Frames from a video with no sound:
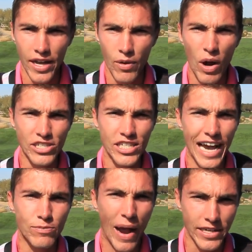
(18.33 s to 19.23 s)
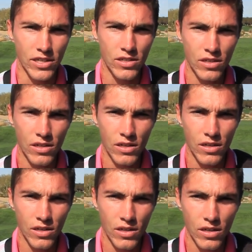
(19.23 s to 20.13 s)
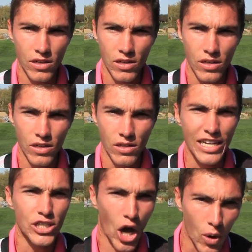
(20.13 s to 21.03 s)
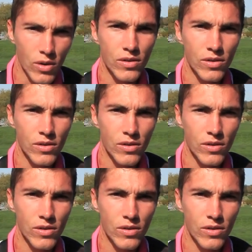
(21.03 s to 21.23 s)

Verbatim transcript: And watch these guys practice. Let's go.